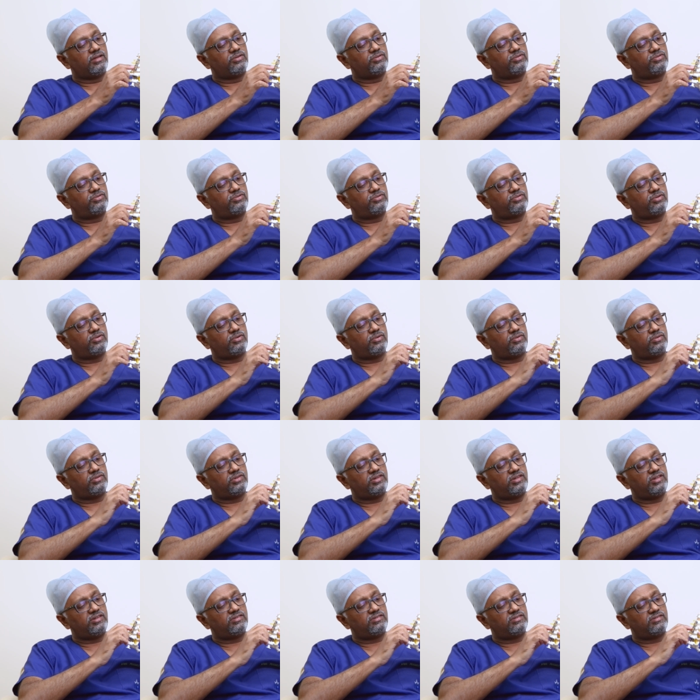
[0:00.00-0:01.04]
So
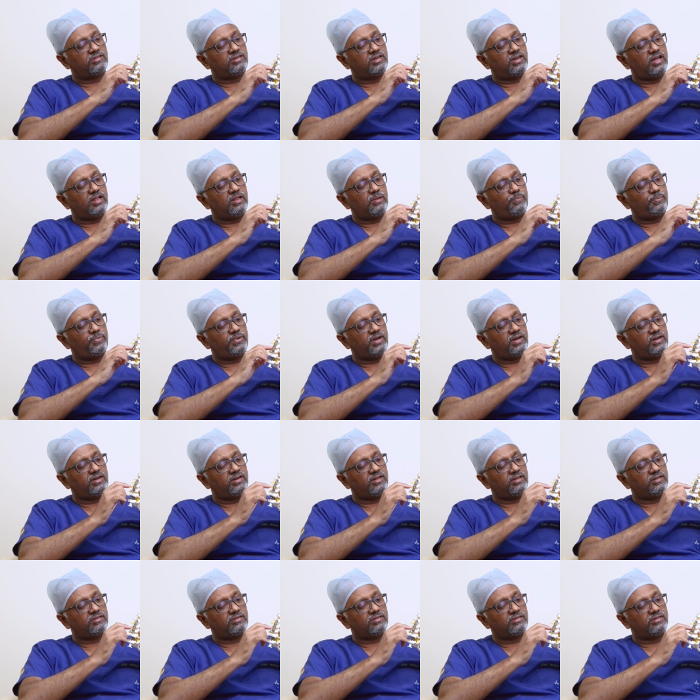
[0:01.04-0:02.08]
this culprit
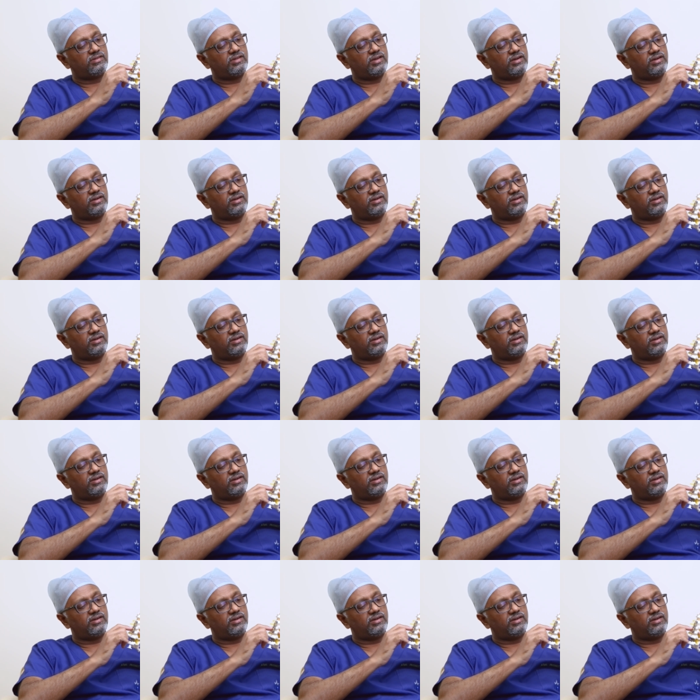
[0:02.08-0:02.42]
is the